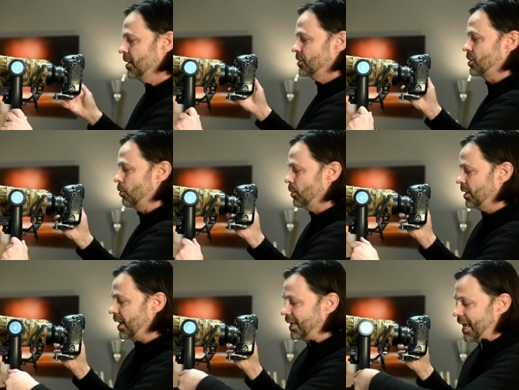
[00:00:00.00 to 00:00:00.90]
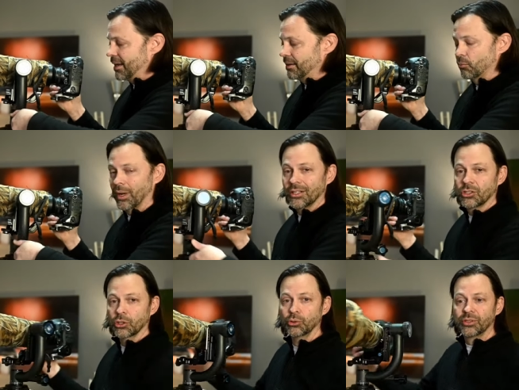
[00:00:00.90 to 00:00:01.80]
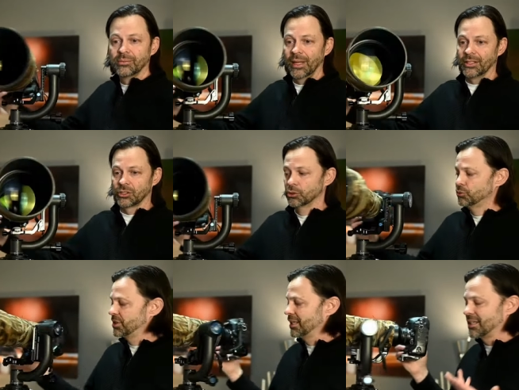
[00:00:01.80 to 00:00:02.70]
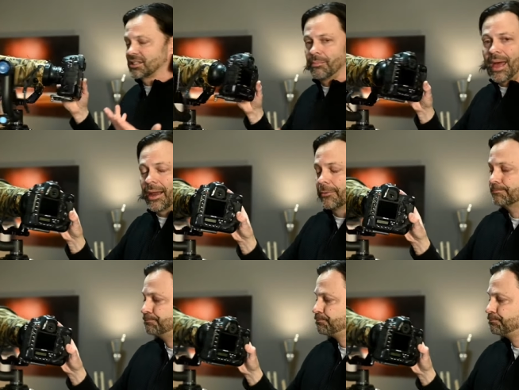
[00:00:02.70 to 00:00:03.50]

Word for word: So, and again, when it's loose, it's loose and it doesn't matter.